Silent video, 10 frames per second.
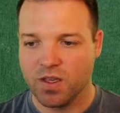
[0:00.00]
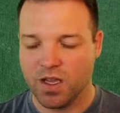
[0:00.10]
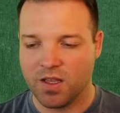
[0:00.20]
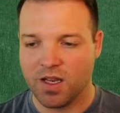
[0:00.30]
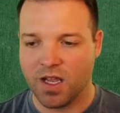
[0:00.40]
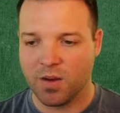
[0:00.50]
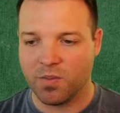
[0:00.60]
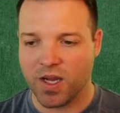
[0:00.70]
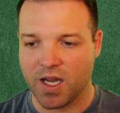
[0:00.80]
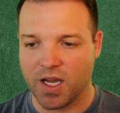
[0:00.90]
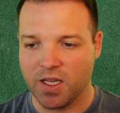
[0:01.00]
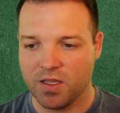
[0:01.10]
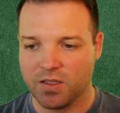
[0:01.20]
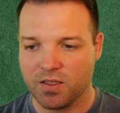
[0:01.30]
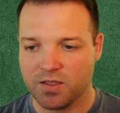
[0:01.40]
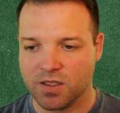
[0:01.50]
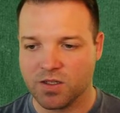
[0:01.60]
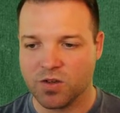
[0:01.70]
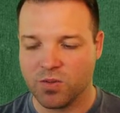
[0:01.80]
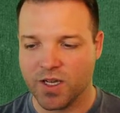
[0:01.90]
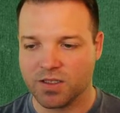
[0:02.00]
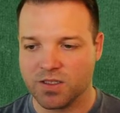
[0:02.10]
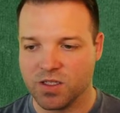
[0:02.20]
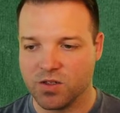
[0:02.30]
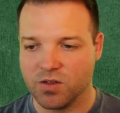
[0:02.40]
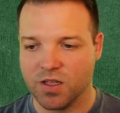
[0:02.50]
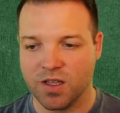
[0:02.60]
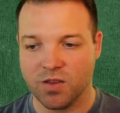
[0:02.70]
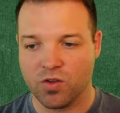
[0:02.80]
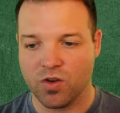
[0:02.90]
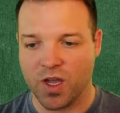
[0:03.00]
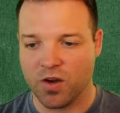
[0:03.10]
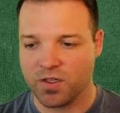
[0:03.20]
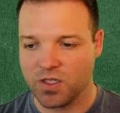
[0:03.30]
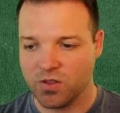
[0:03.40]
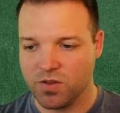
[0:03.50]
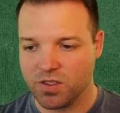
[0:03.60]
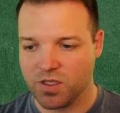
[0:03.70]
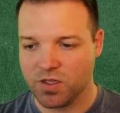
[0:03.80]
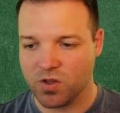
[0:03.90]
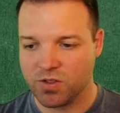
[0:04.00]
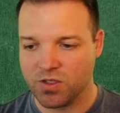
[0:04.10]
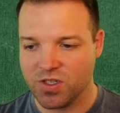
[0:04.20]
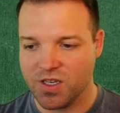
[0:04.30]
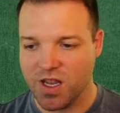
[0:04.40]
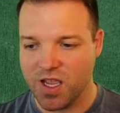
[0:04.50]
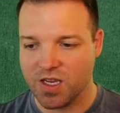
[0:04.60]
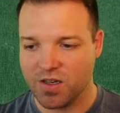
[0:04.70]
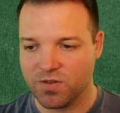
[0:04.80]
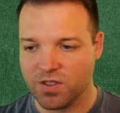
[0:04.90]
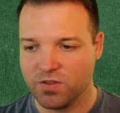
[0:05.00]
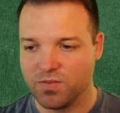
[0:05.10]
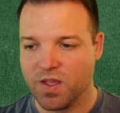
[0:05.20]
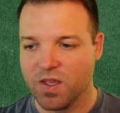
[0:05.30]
And then at pi, it's going to go back to 0. And then 3 pi over 2, it's going to go to -2.